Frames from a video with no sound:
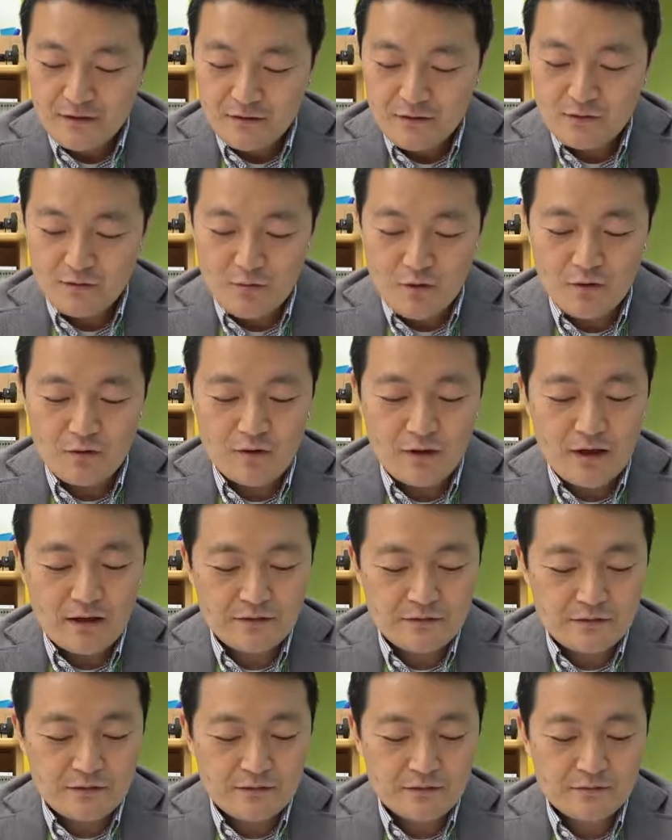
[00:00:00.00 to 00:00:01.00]
to more
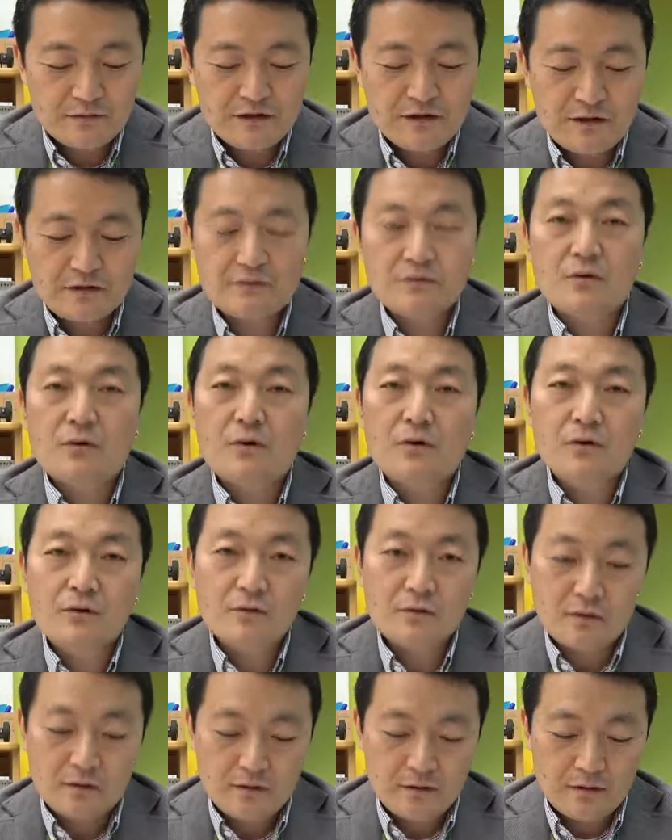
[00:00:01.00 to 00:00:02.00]
classrooms, and so
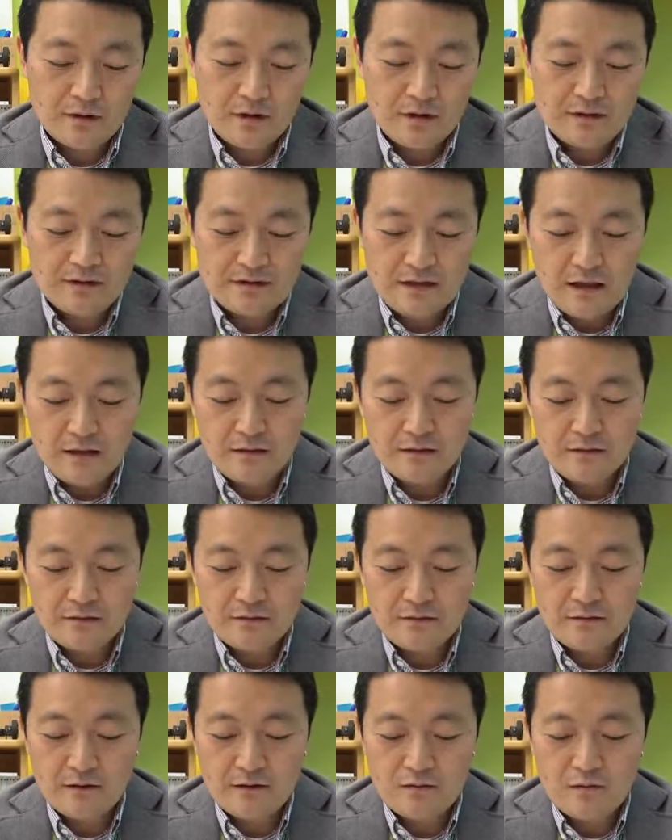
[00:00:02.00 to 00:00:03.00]
on.
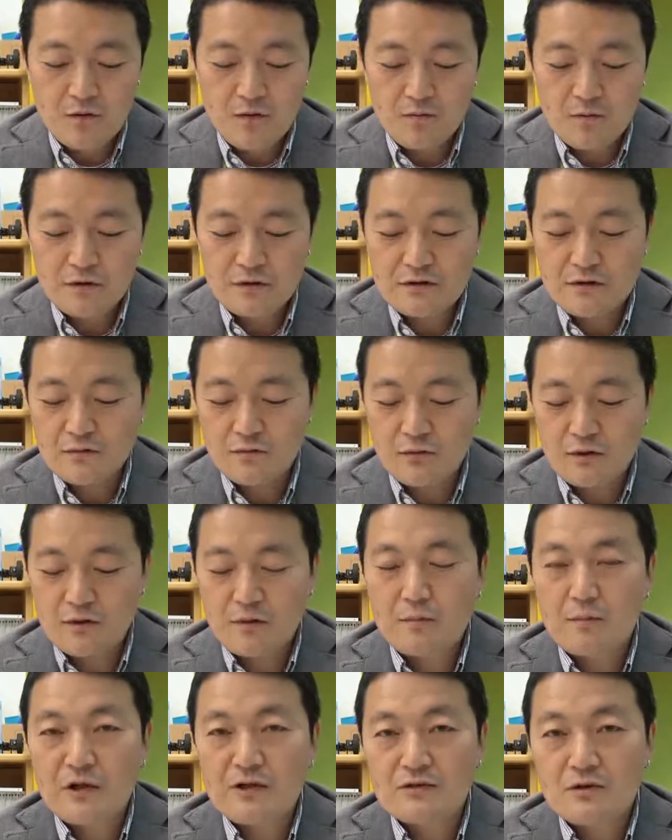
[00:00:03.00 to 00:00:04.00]
Second, in cooperation with
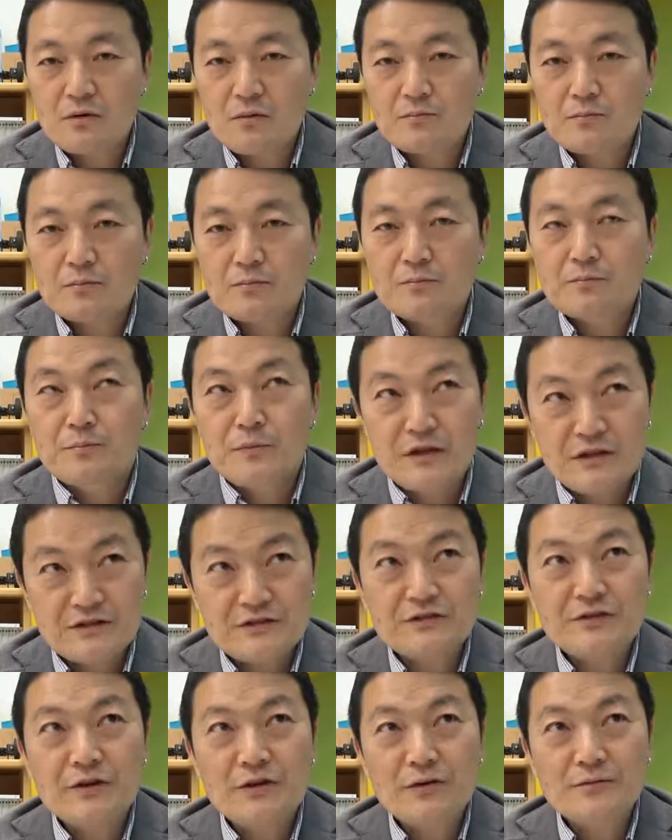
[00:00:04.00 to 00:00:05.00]
the
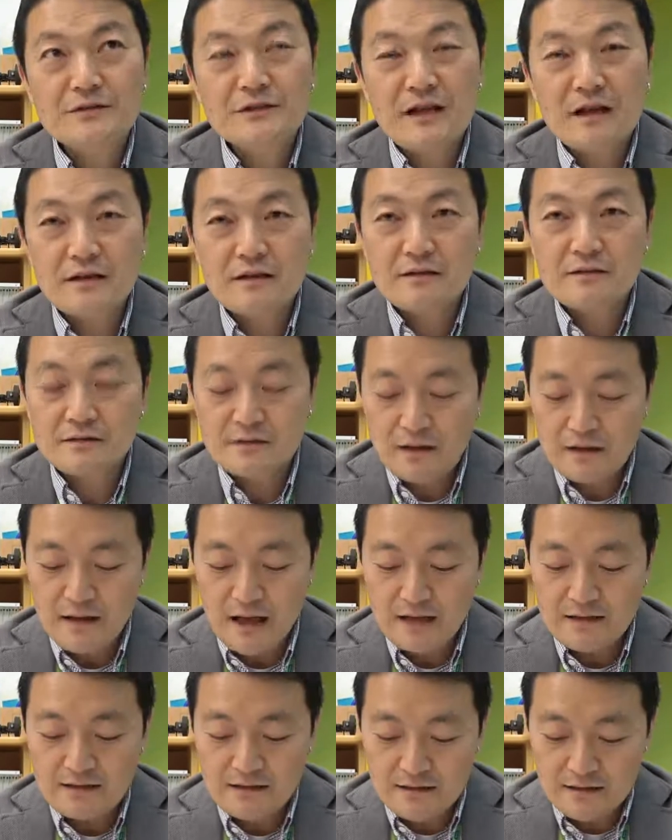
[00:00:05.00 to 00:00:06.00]
Ministry of Science and
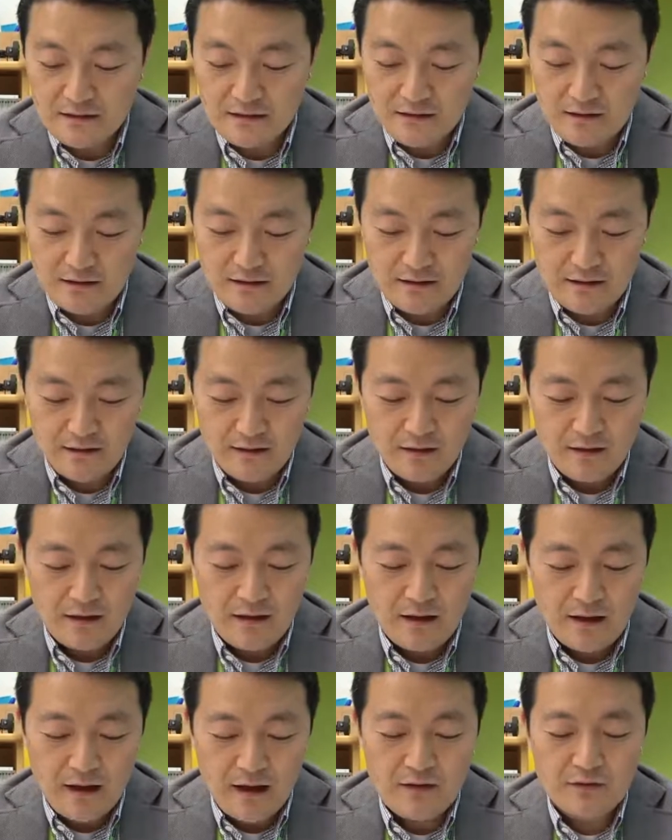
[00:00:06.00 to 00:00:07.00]
ICT
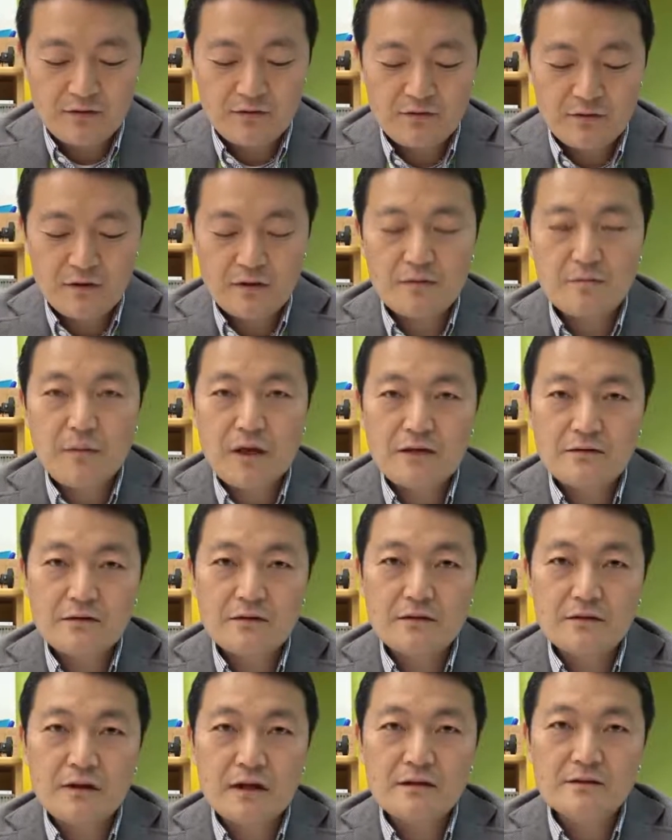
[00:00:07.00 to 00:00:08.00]
and three
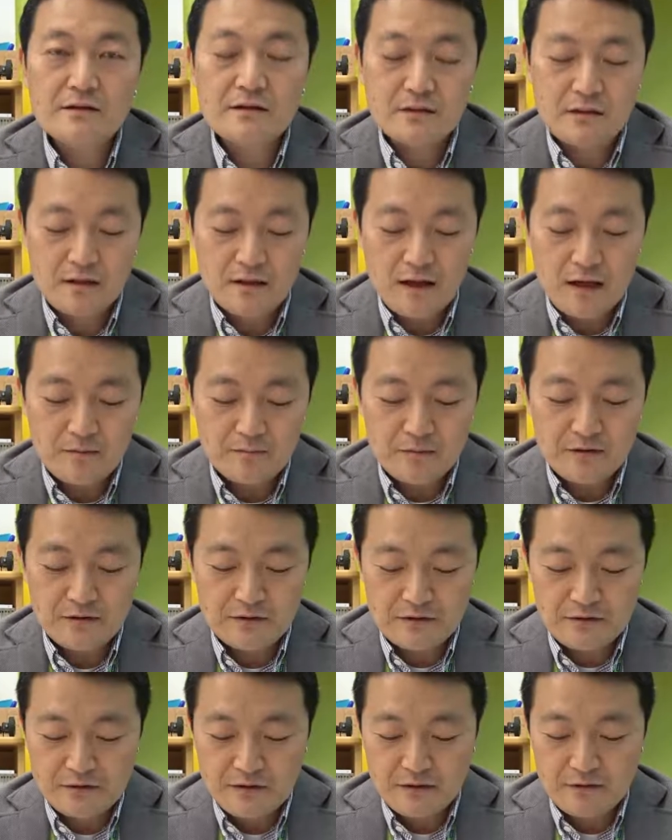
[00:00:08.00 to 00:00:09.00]
major ICT
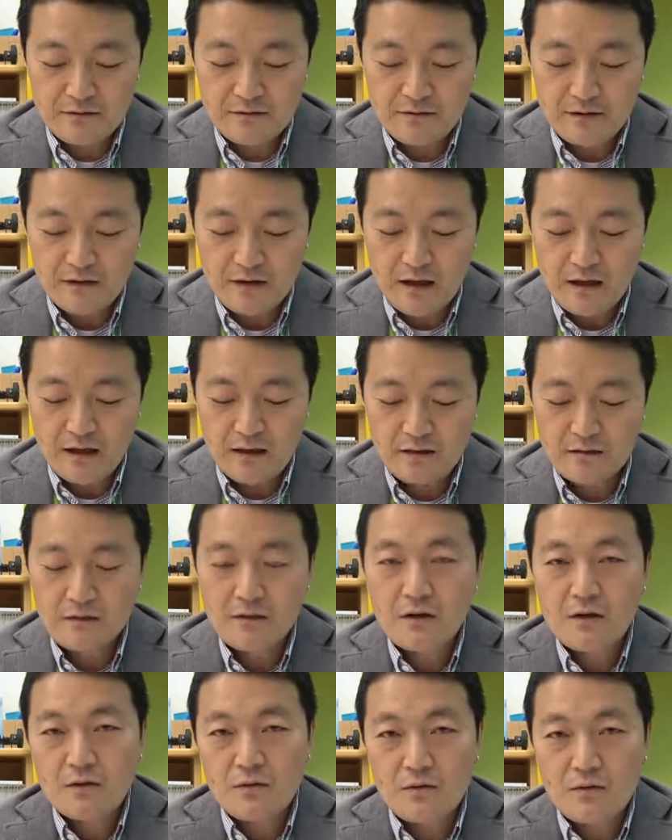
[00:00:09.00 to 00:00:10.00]
companies in Korea,
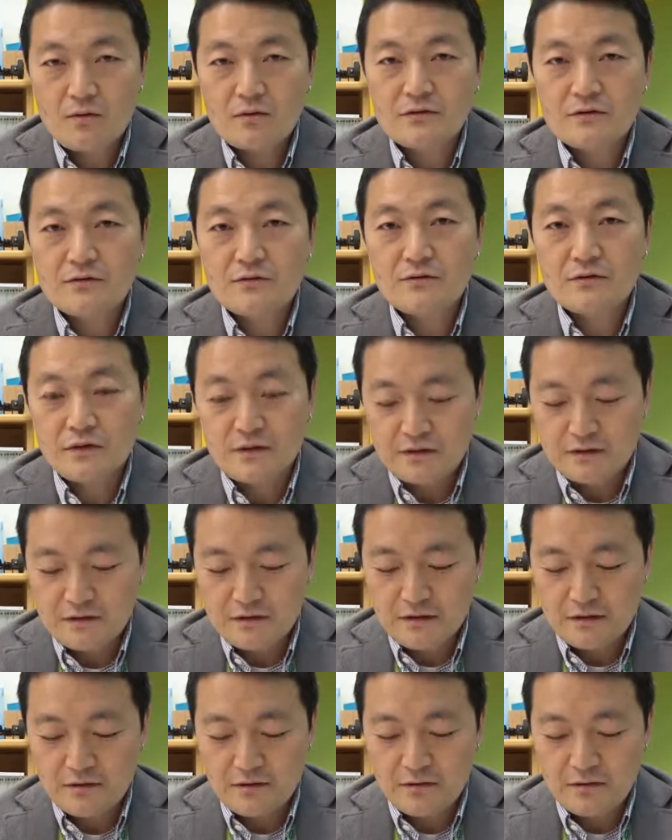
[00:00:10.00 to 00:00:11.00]
all
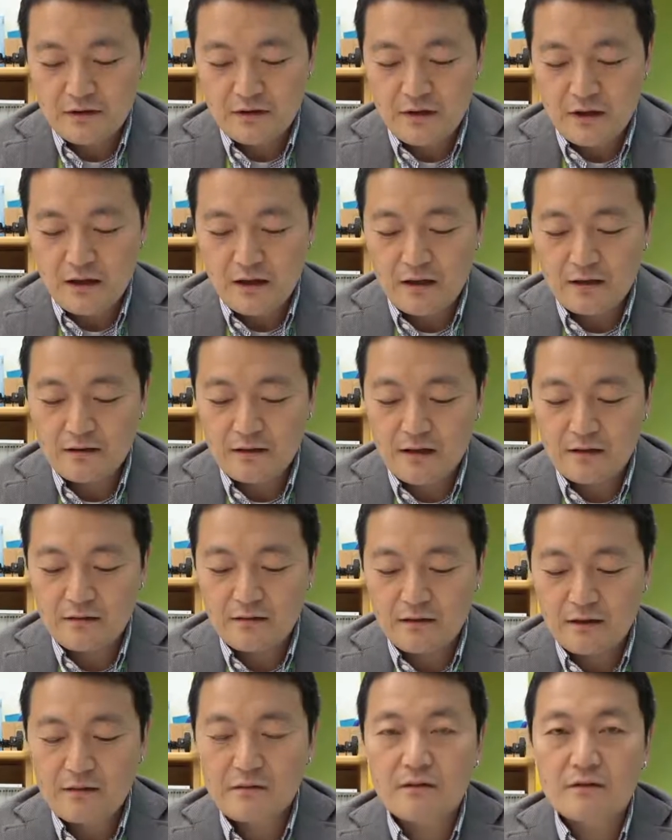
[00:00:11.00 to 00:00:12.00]
students in Korea
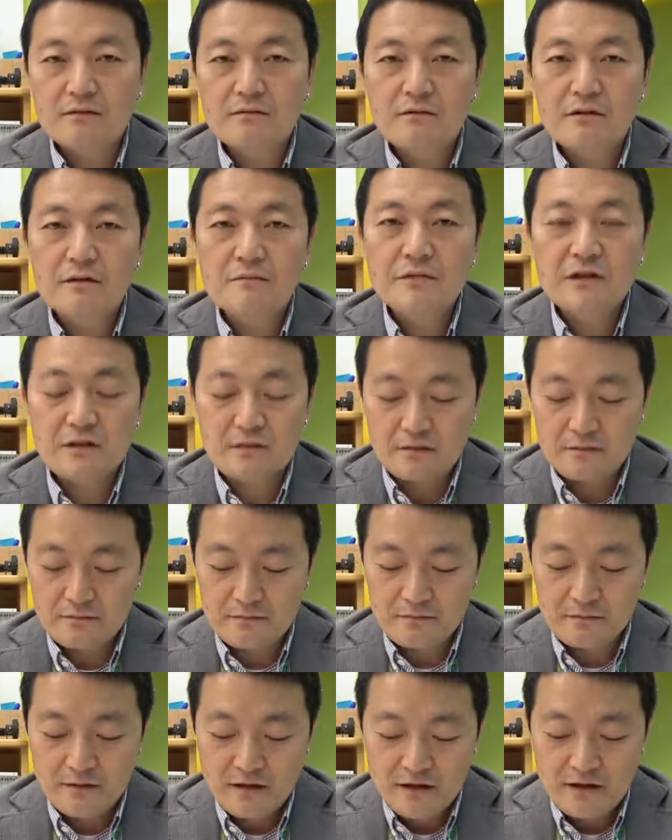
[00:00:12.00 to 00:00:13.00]
can get unlimited
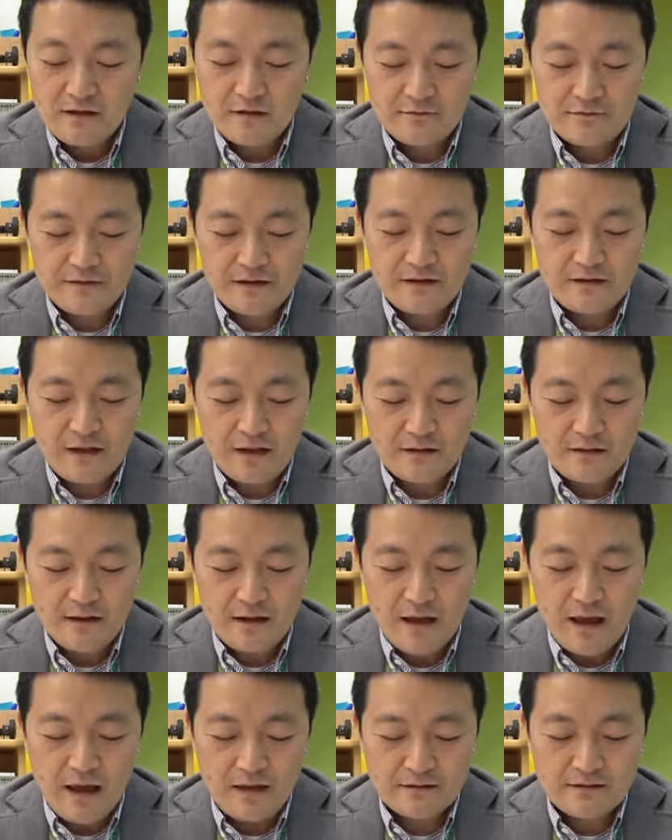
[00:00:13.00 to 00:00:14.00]
free
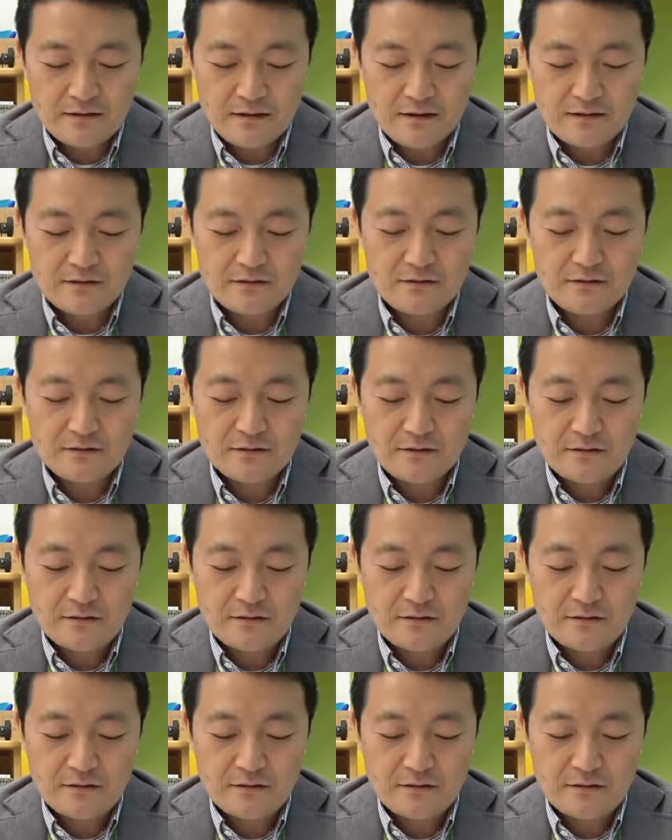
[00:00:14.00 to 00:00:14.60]
data access